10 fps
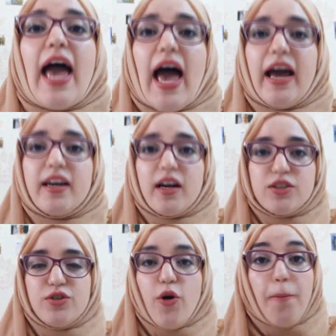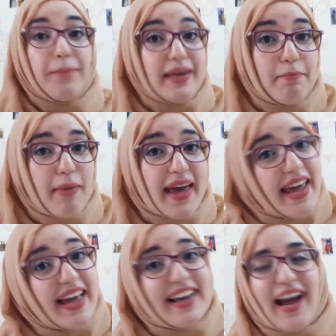I got to know Big
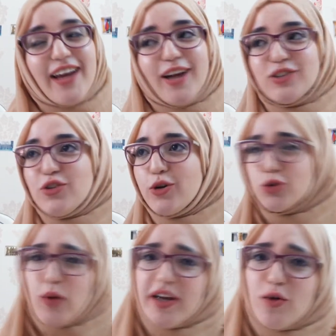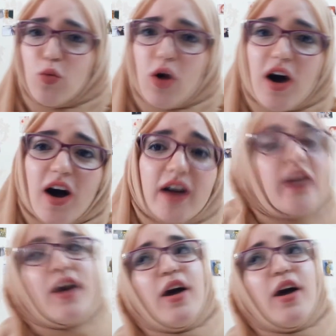Bang, I got to know 21,